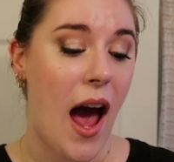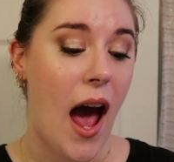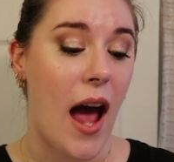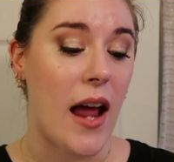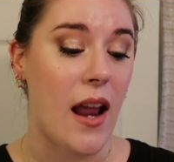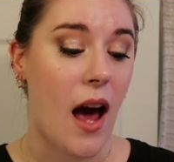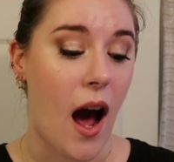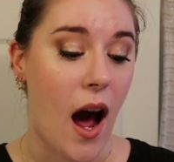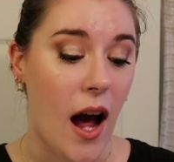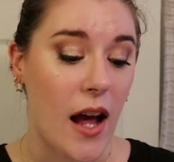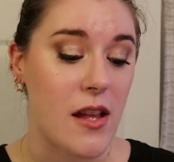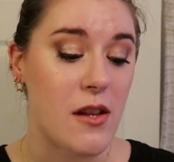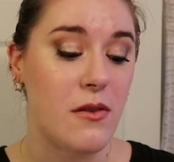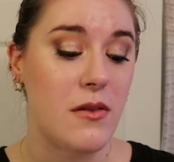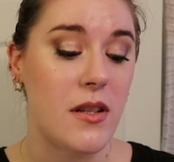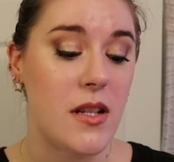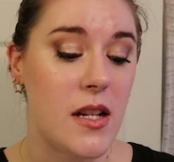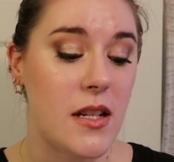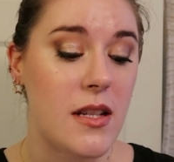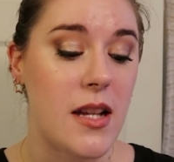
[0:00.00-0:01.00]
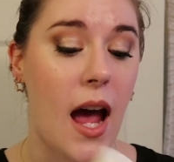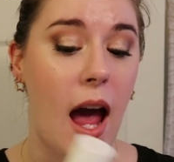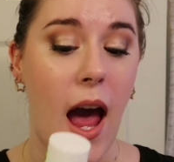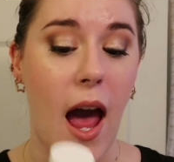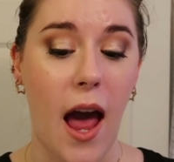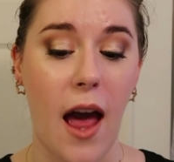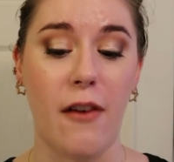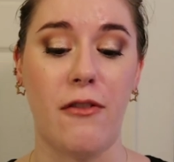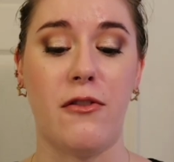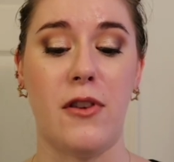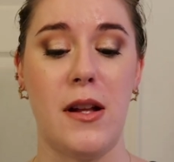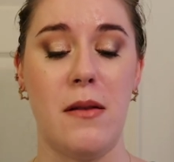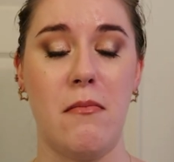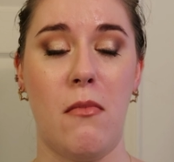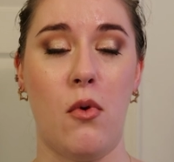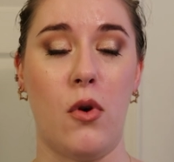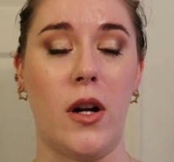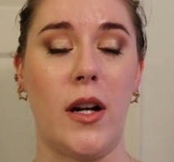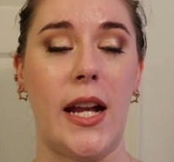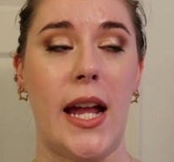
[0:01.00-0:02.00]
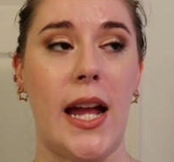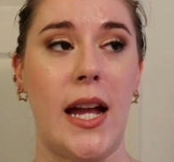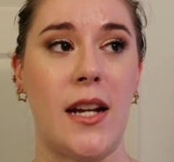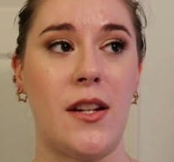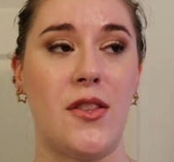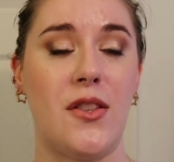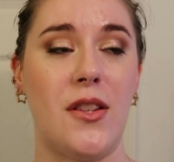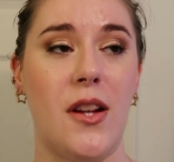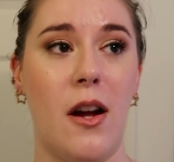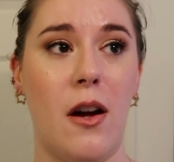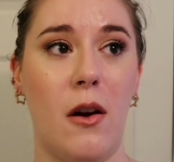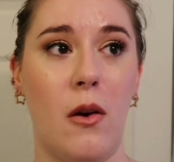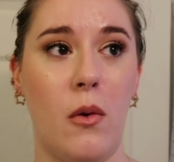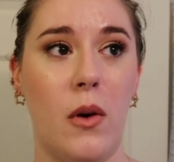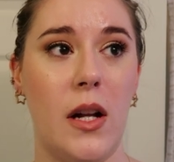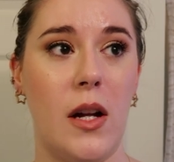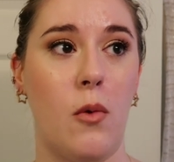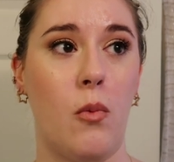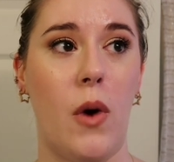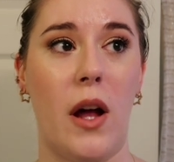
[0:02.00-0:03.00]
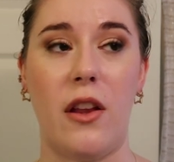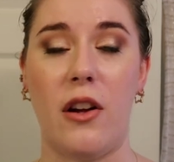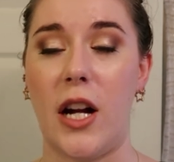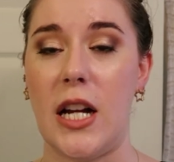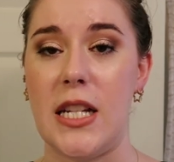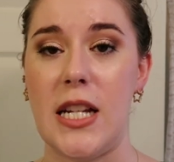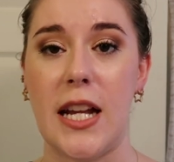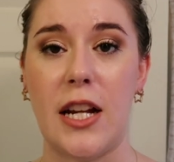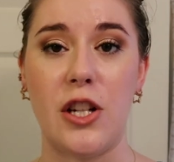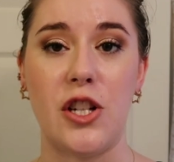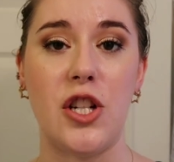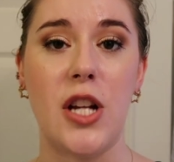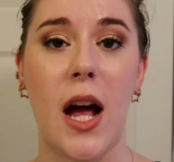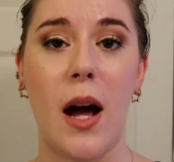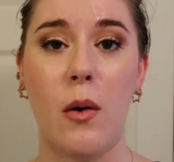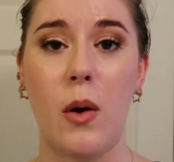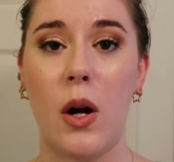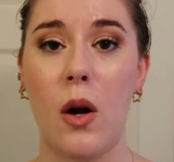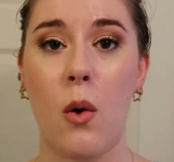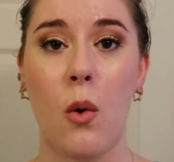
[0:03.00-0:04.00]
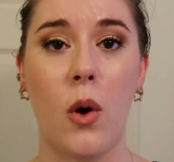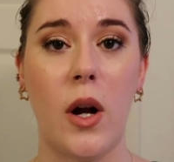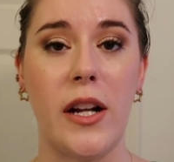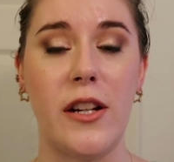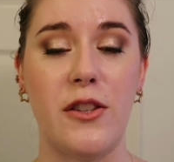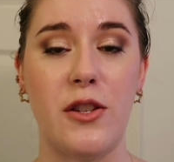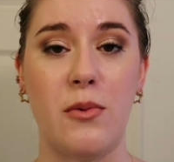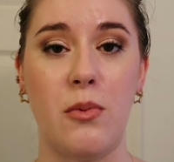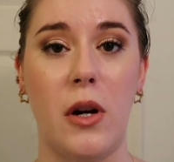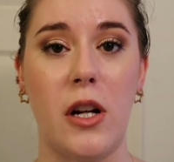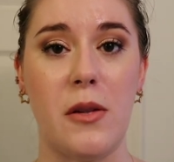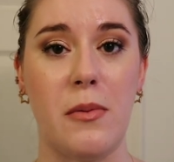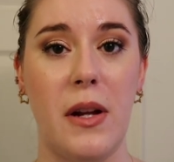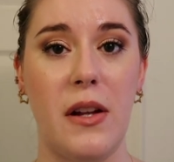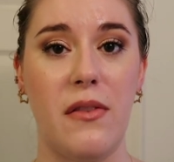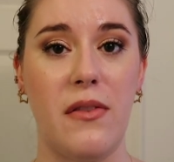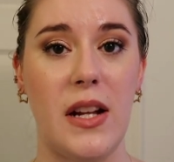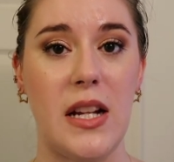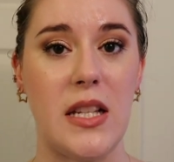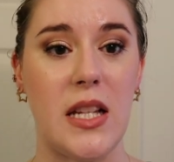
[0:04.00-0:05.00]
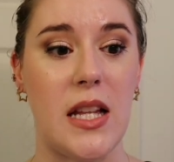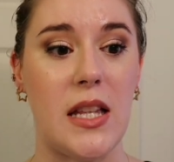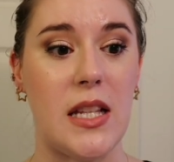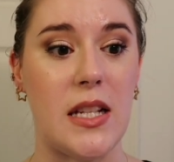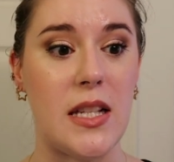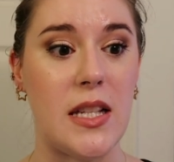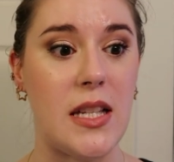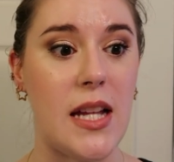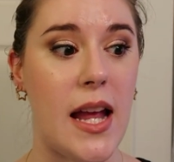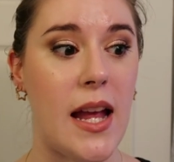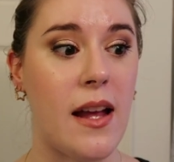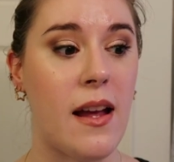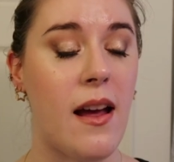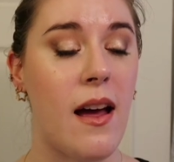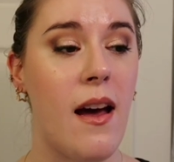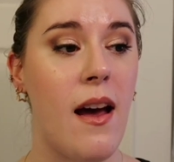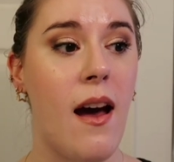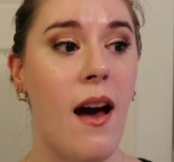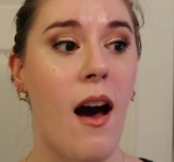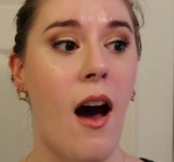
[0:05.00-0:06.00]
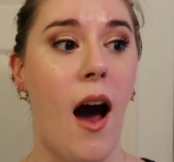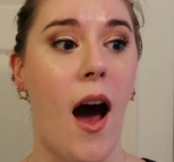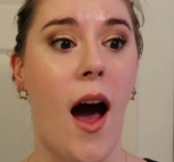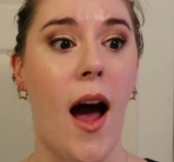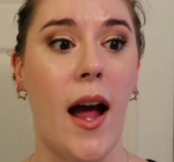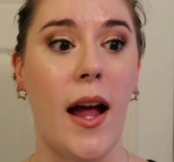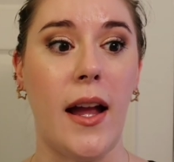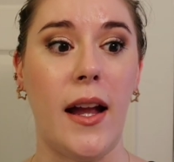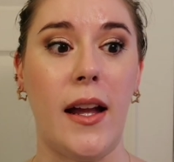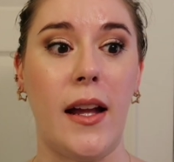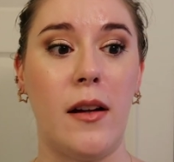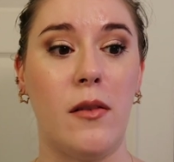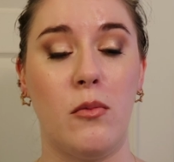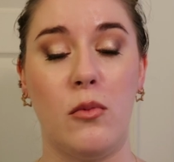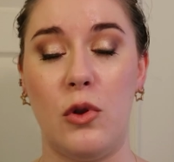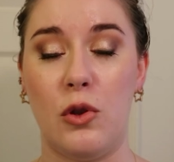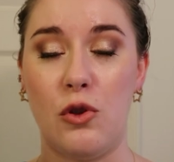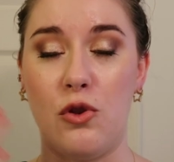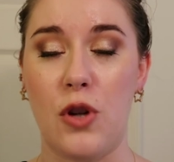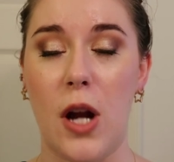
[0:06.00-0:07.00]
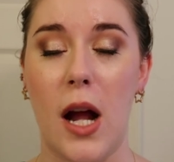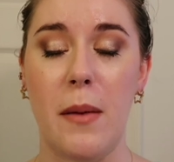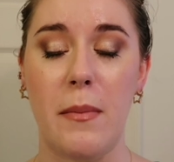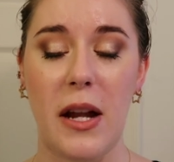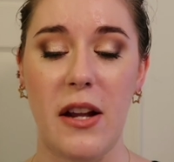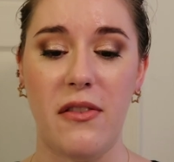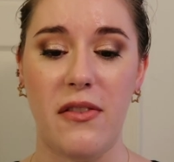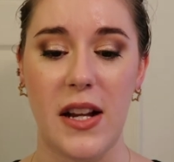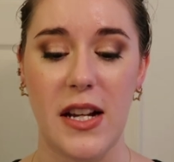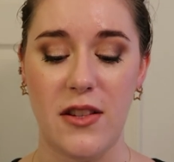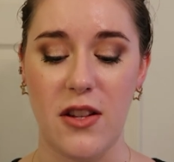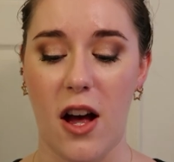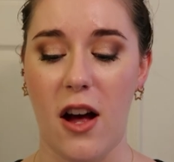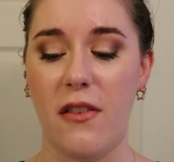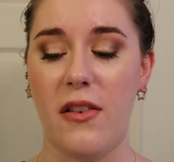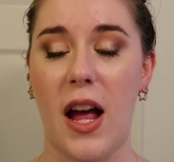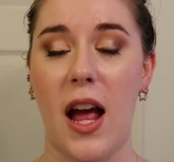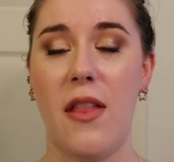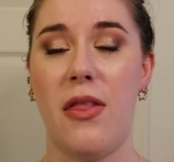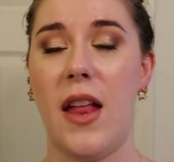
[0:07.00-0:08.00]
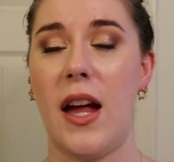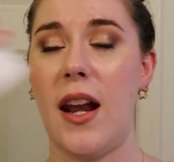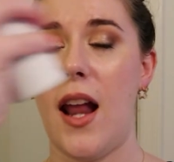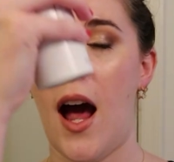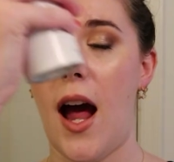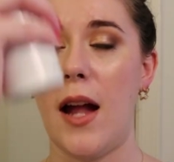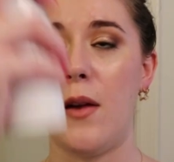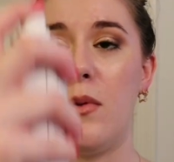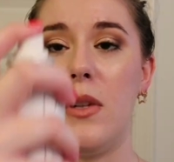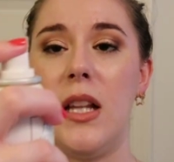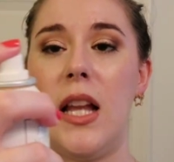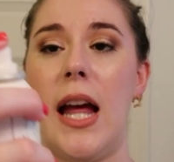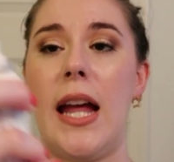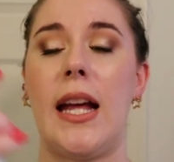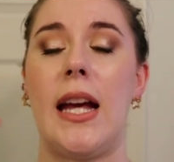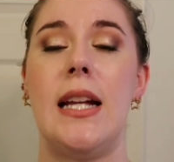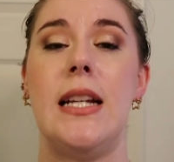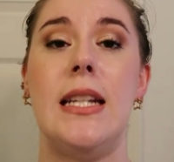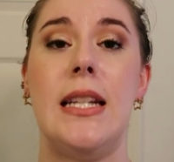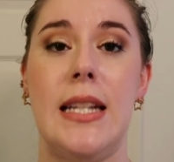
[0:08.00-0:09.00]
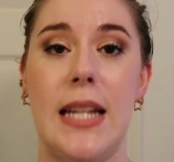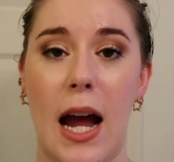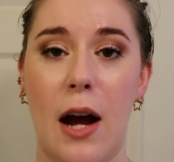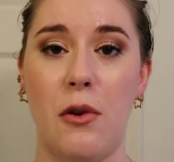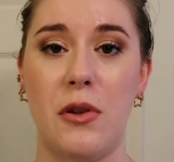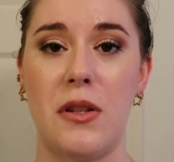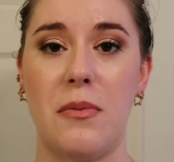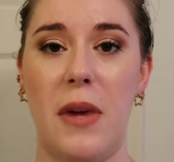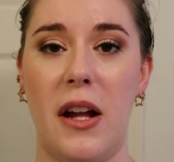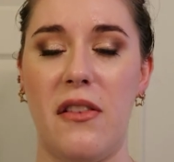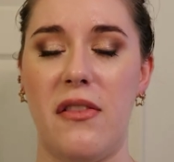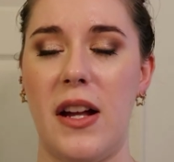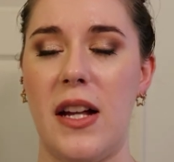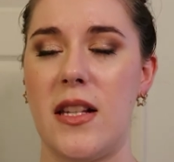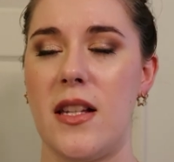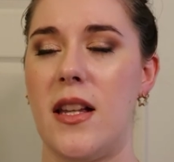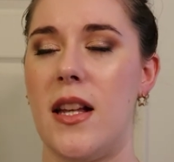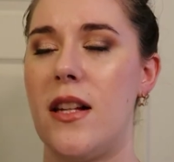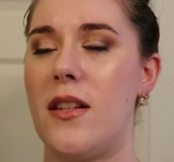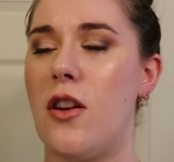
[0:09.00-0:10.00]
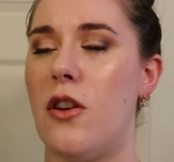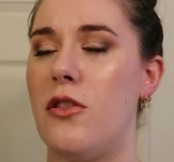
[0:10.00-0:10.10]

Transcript: And I use this every morning. So whether I take a shower or I just wash my face at the sink, I will dry my face off and then I will like douse my face in this.